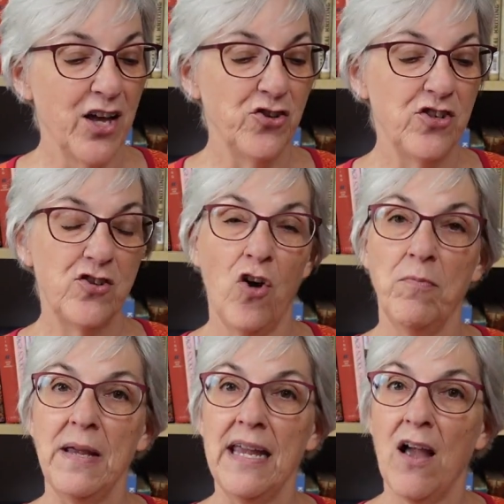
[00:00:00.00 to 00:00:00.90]
She
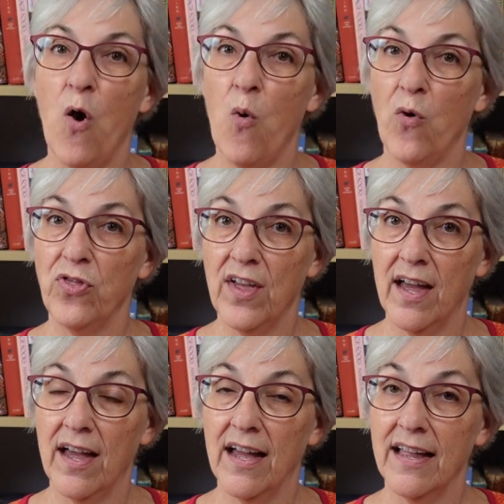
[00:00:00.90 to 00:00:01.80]
told me
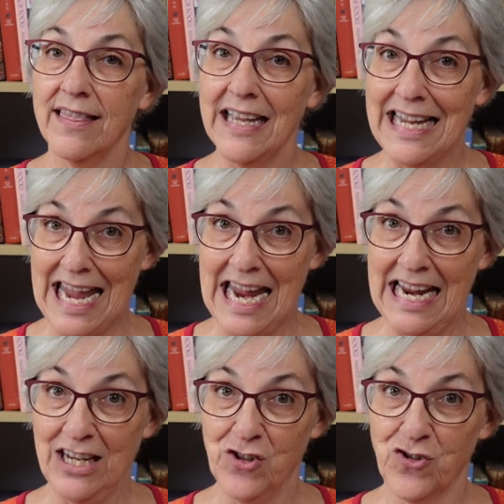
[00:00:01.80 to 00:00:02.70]
the
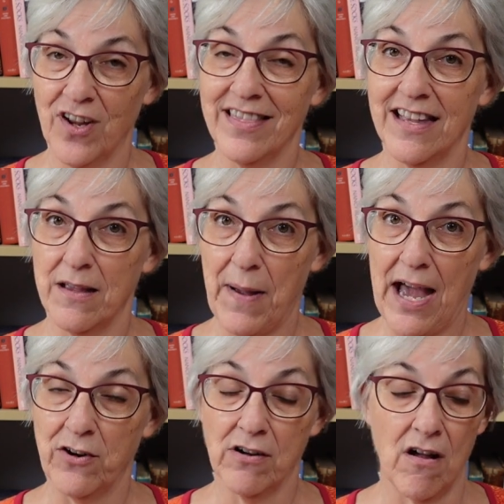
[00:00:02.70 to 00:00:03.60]
gauge that the
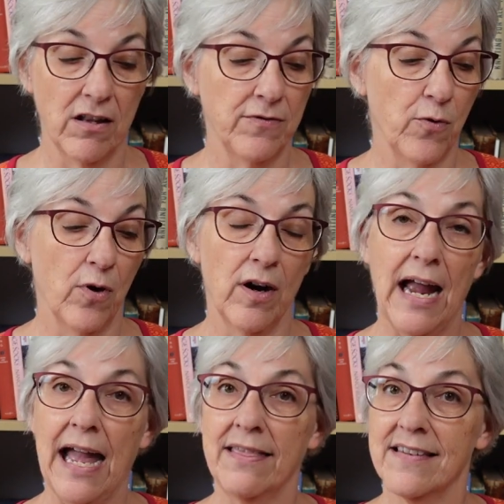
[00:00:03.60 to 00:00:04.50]
pattern called for
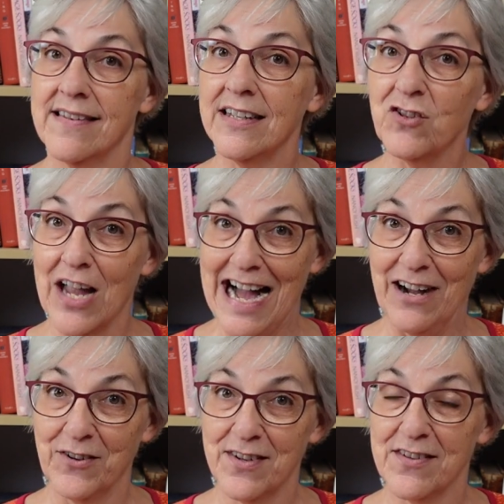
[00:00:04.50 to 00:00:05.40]
and the stitch
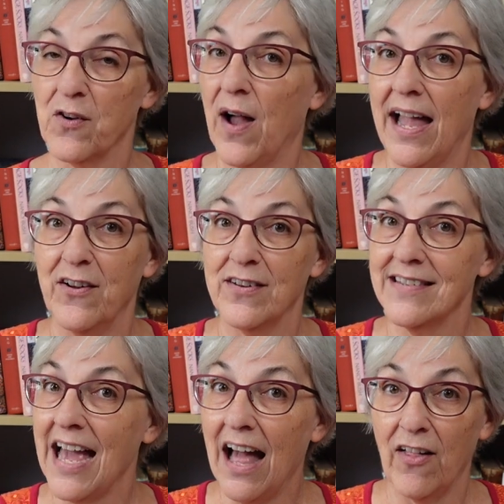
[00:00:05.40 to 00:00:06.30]
count, so I
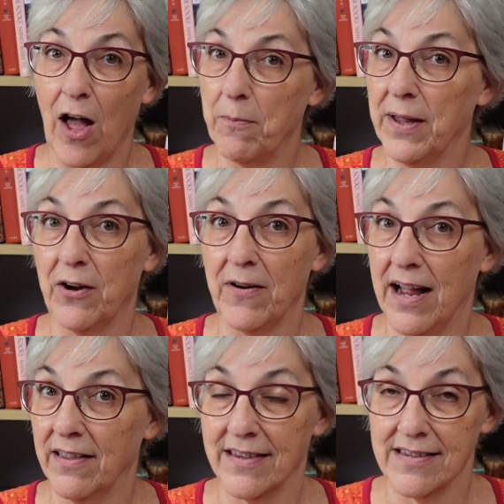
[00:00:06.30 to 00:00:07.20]
could tell how big
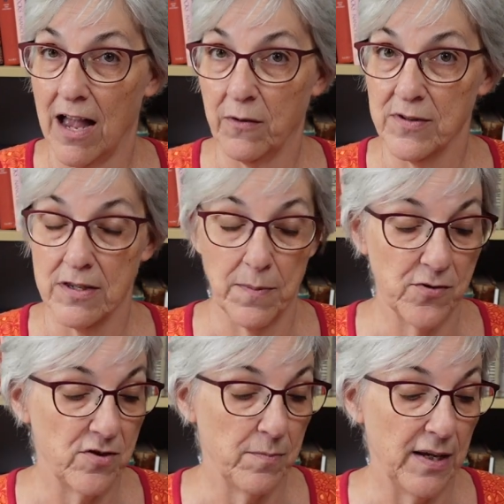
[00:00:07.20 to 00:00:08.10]
around the sock was
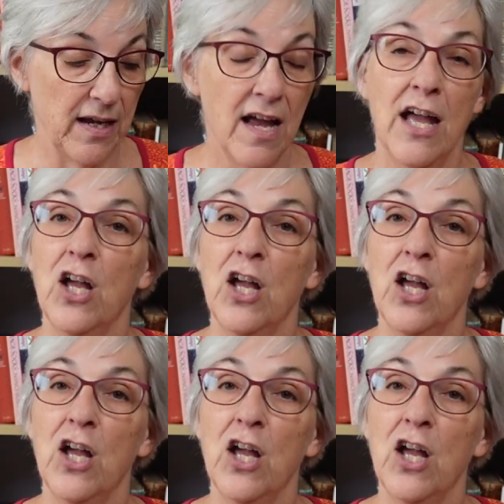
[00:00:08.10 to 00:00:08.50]
supposed to be.